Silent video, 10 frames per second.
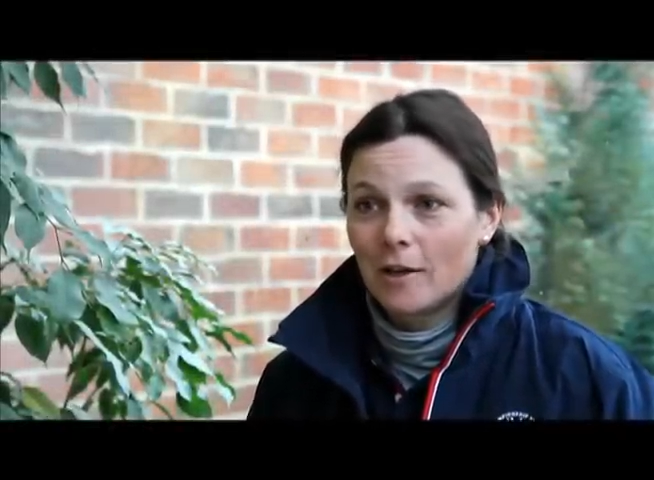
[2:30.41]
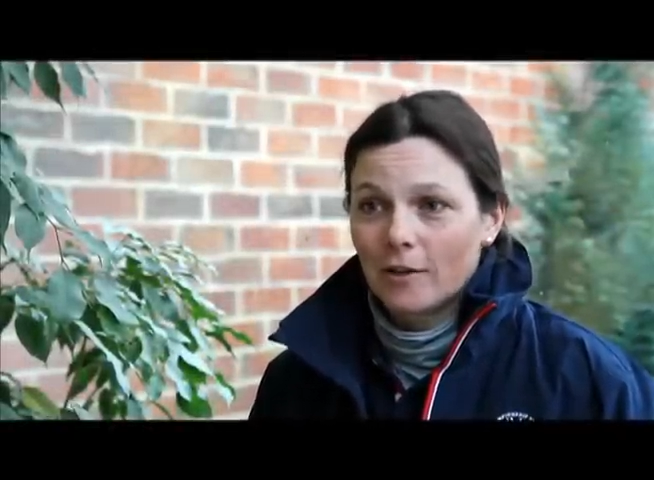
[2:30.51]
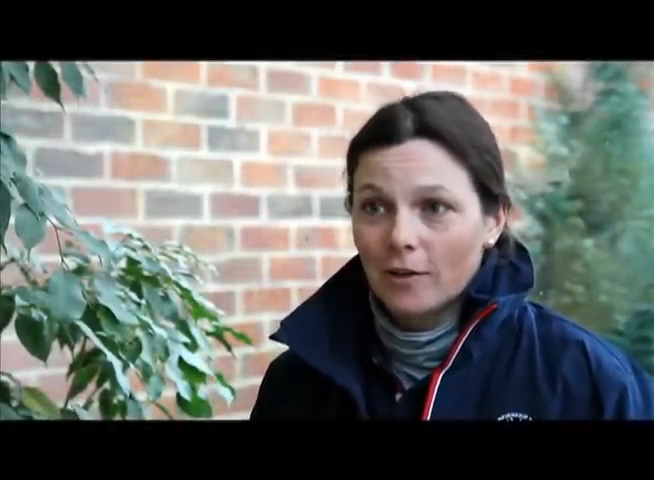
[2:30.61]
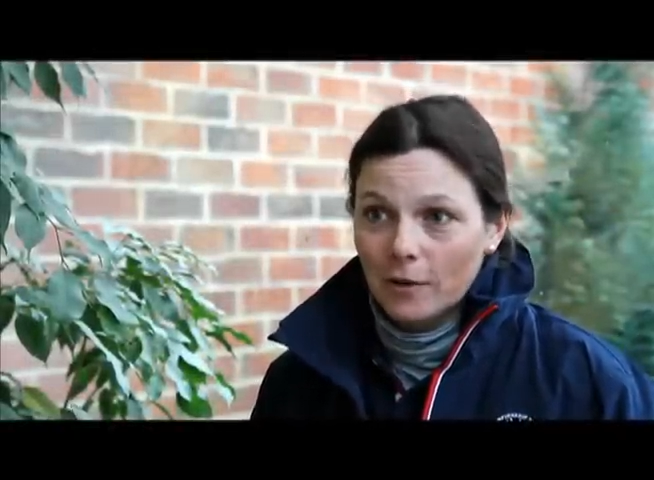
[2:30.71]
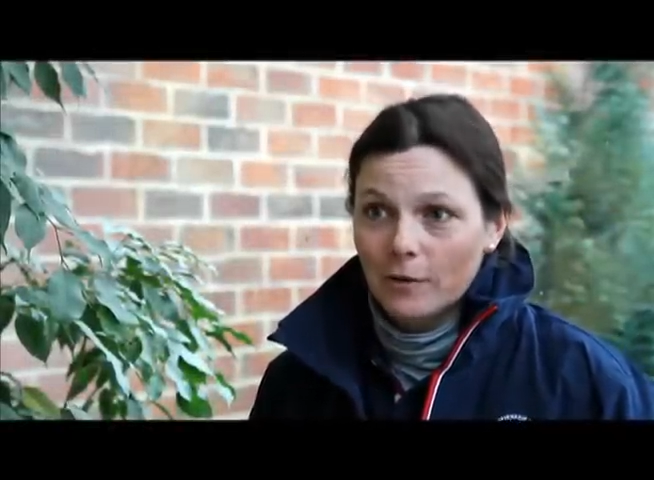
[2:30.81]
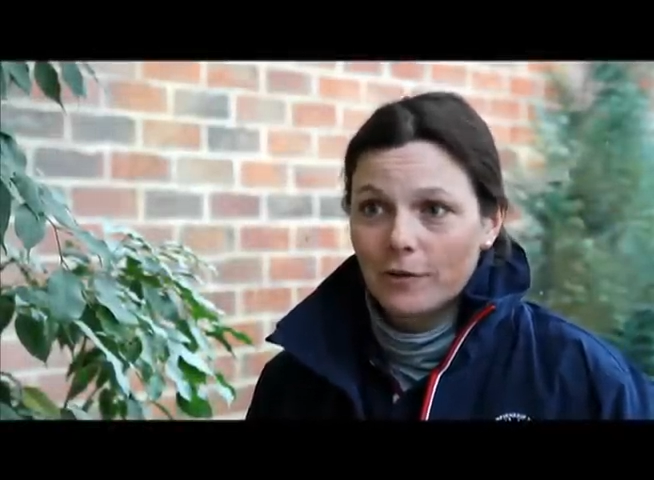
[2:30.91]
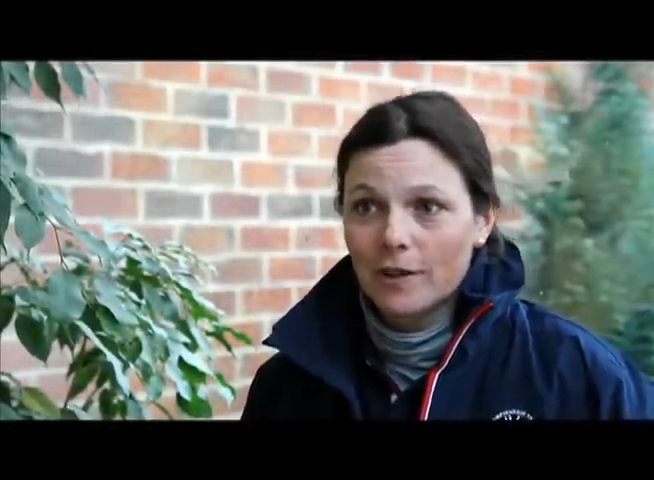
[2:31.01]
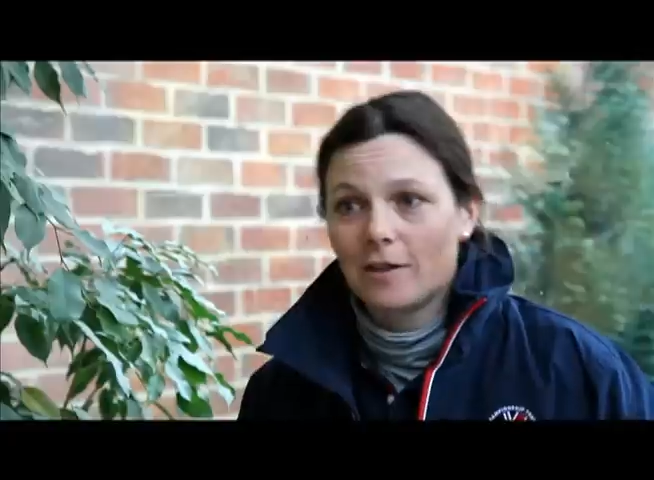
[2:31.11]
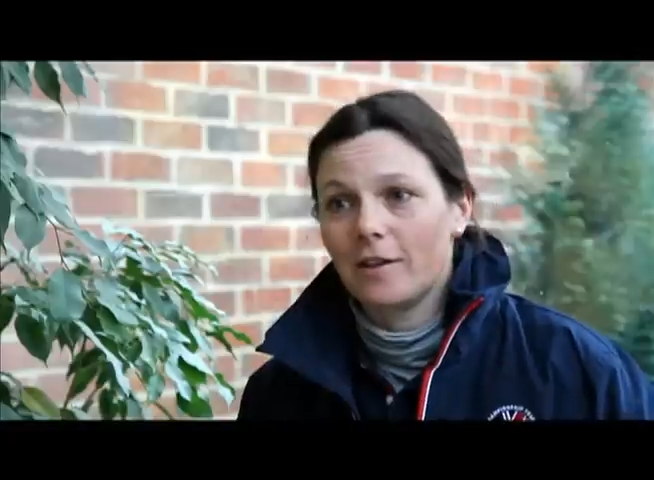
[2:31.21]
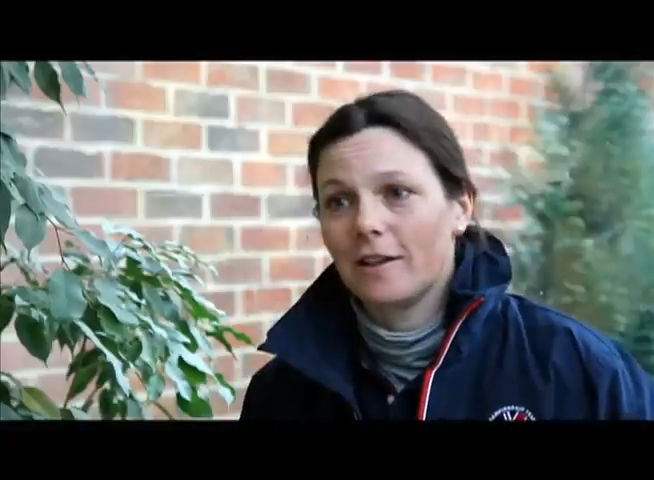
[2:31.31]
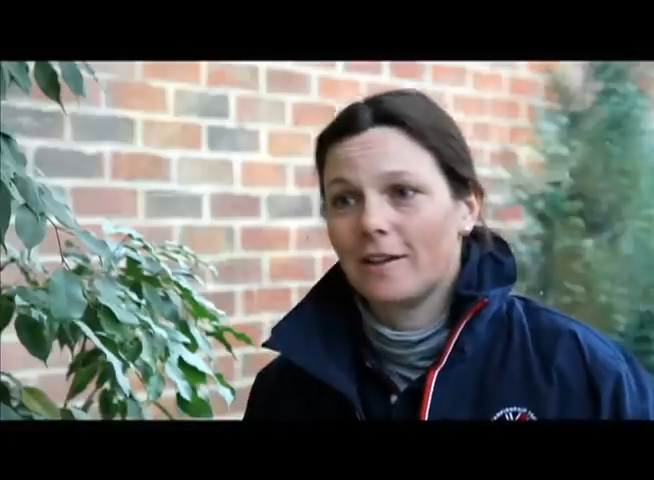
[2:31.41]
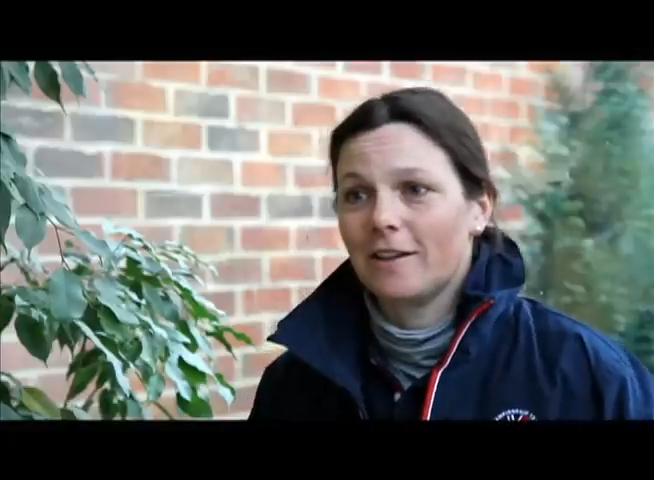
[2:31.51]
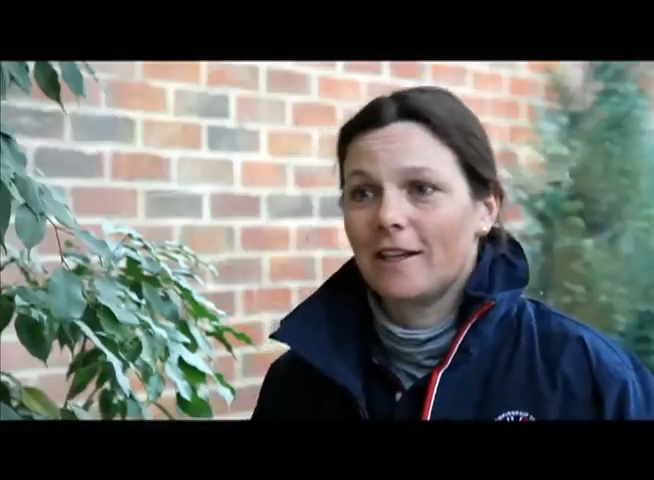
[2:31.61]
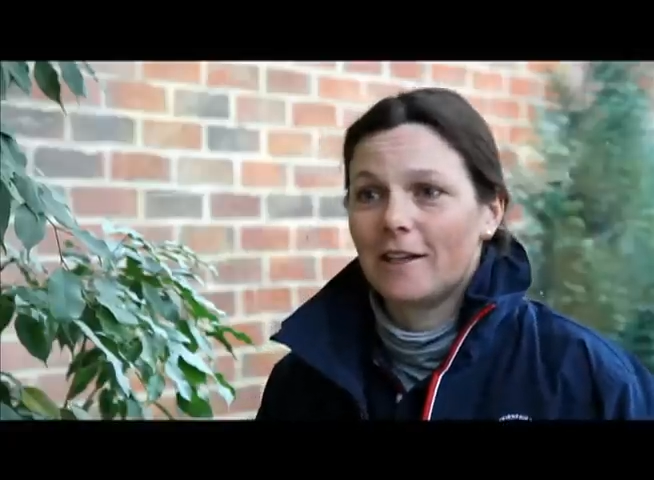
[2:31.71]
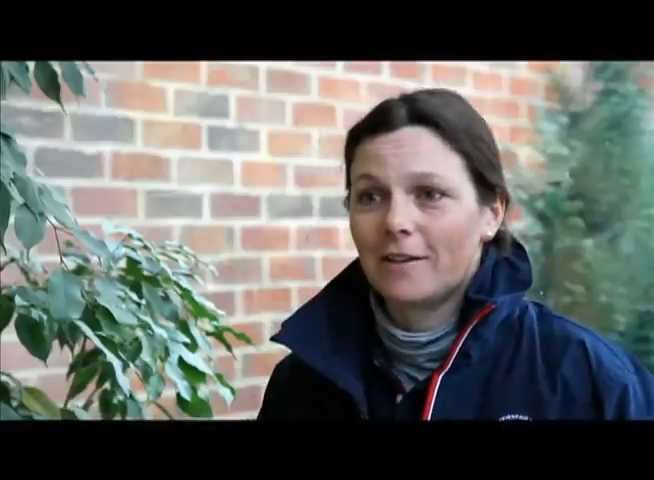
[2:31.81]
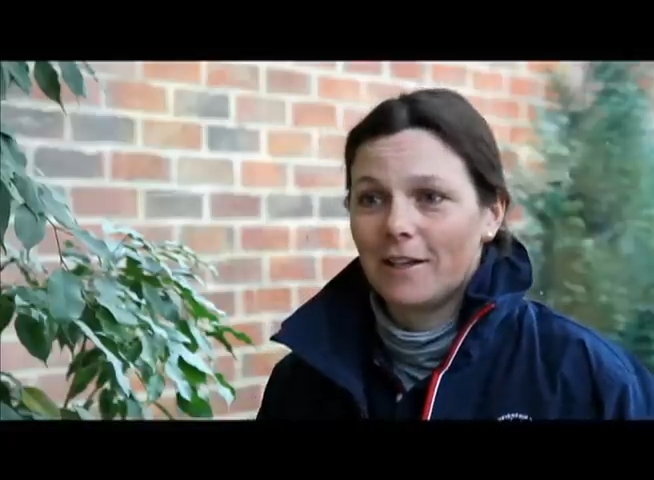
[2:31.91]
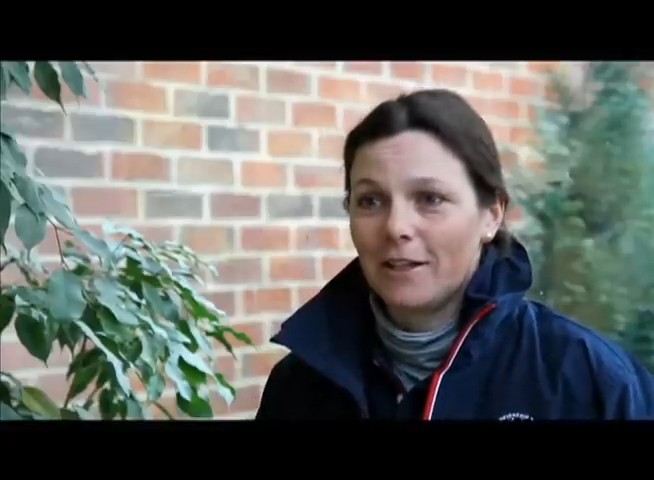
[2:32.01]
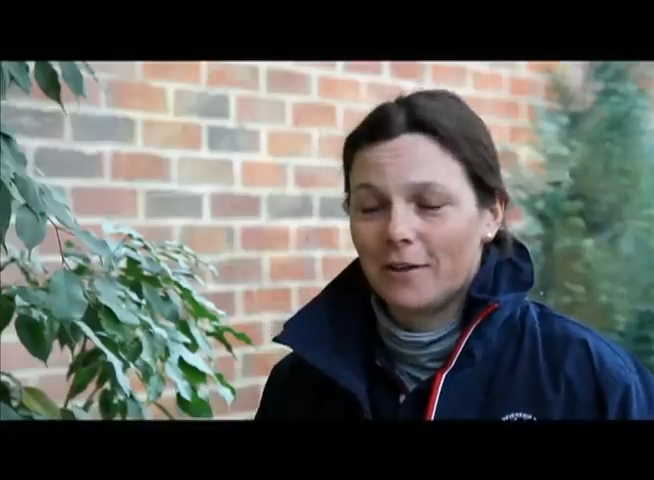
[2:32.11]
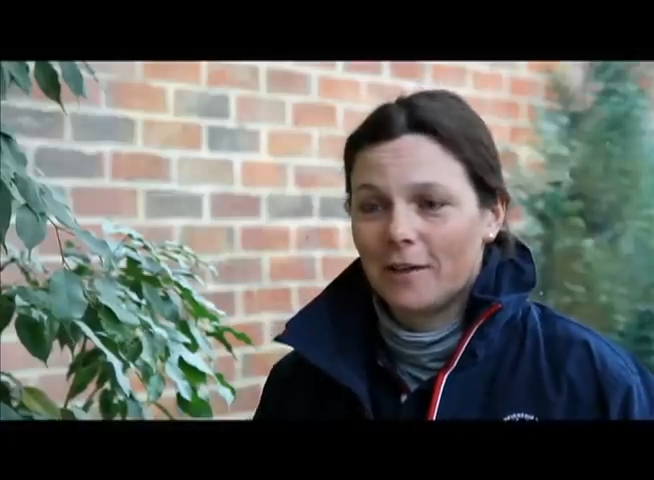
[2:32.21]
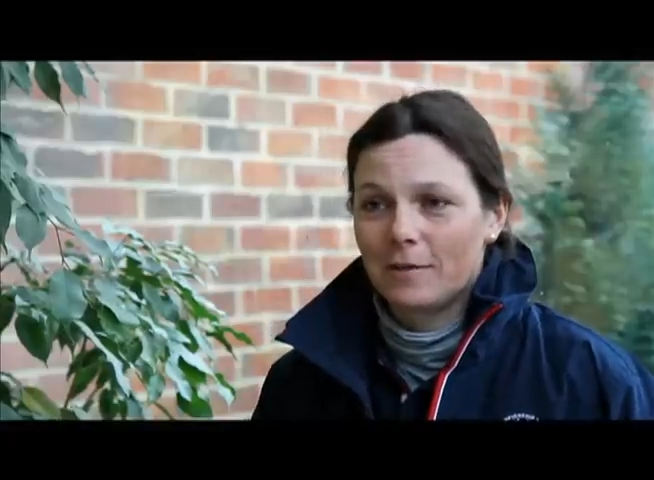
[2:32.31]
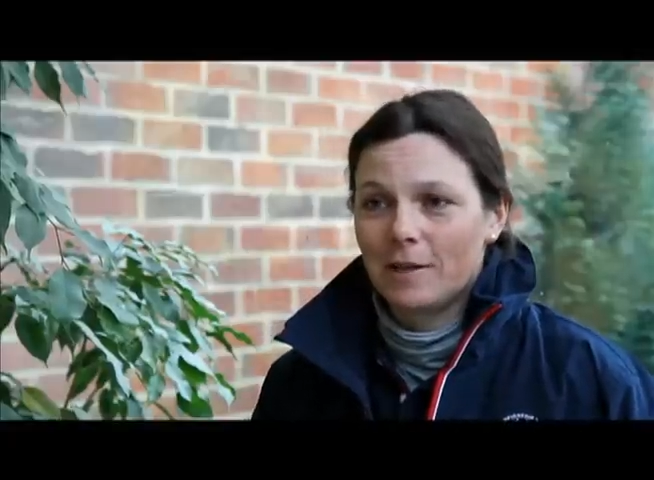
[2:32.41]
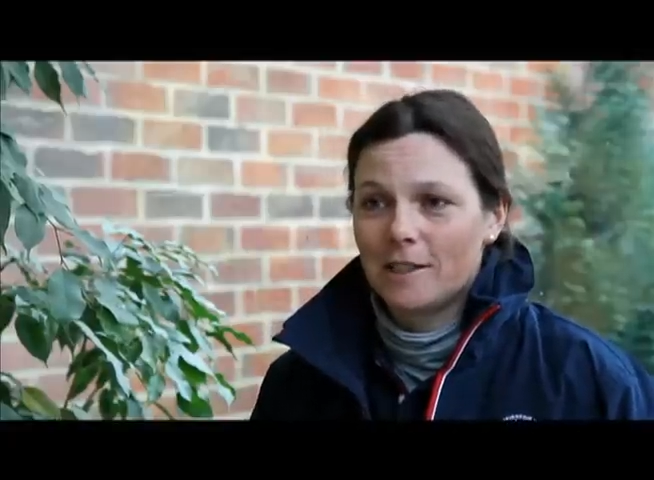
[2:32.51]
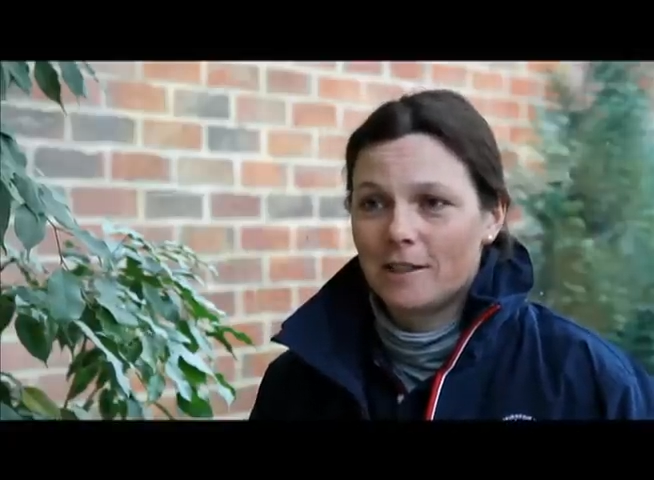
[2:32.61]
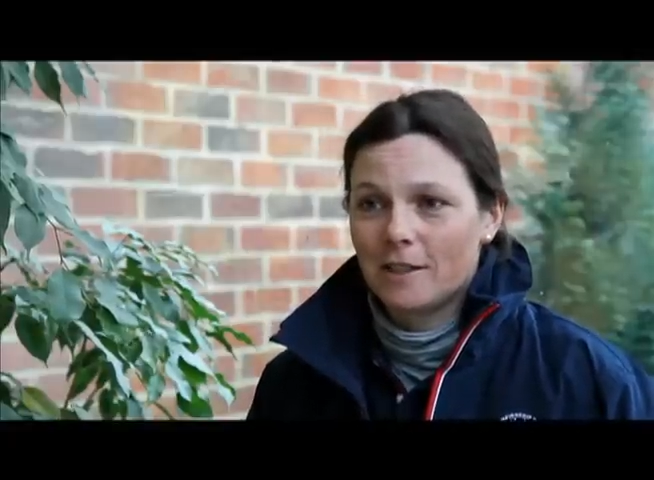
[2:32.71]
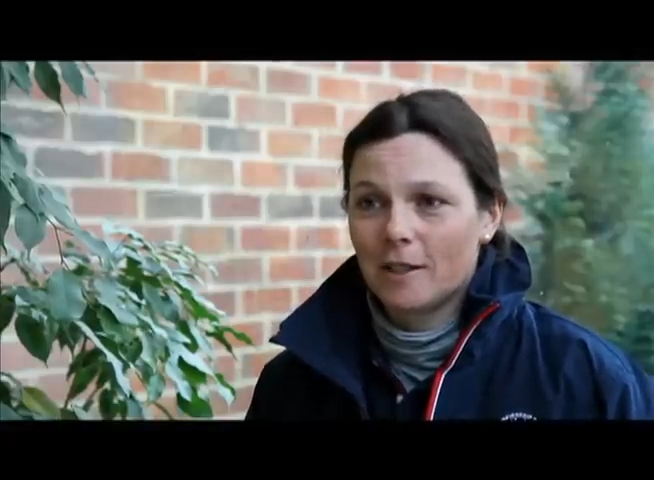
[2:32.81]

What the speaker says: so fit that they're ready to